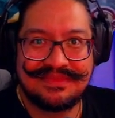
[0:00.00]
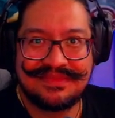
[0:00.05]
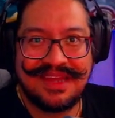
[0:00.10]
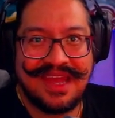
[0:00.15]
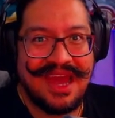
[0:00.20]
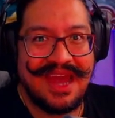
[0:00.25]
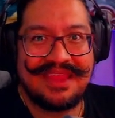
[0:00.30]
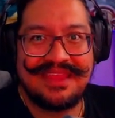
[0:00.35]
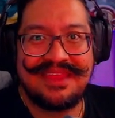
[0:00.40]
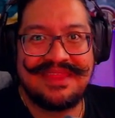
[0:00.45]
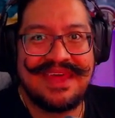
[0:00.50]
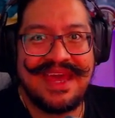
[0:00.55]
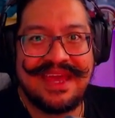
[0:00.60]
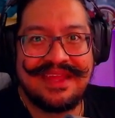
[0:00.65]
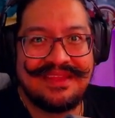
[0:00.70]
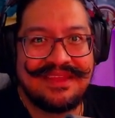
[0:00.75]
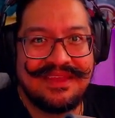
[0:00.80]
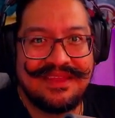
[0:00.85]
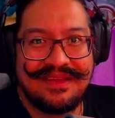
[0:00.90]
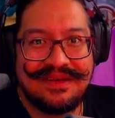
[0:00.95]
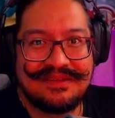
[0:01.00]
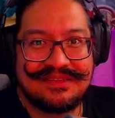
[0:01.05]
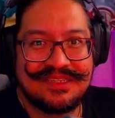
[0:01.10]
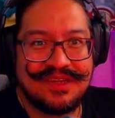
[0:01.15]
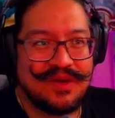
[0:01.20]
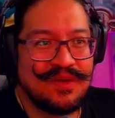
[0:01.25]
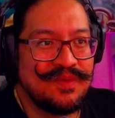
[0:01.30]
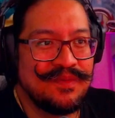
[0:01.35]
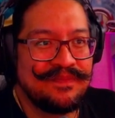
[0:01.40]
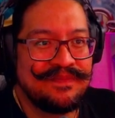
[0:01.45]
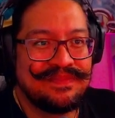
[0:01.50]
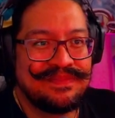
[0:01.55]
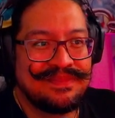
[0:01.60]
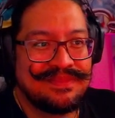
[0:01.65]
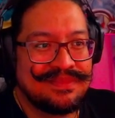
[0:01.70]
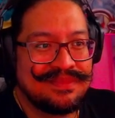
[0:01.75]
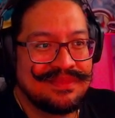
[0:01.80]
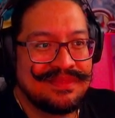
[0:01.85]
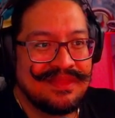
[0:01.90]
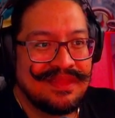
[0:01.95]
kind of that, you know. So
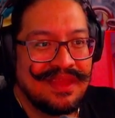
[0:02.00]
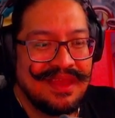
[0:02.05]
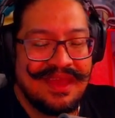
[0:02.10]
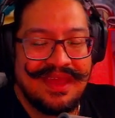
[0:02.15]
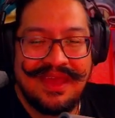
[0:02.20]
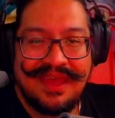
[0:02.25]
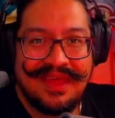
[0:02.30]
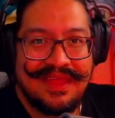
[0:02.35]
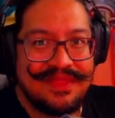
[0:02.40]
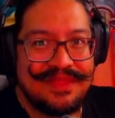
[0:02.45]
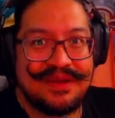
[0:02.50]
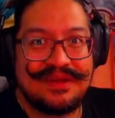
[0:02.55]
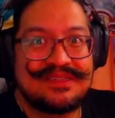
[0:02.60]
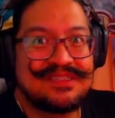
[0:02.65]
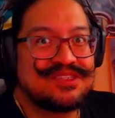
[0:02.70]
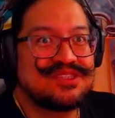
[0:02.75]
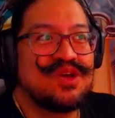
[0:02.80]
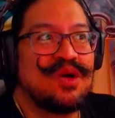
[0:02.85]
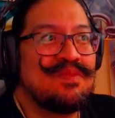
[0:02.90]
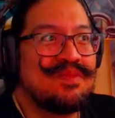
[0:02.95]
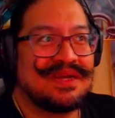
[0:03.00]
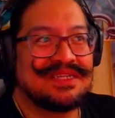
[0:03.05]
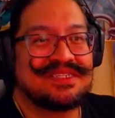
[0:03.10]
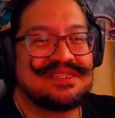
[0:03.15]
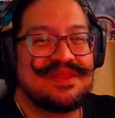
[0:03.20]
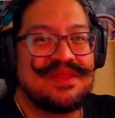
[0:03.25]
there's so much.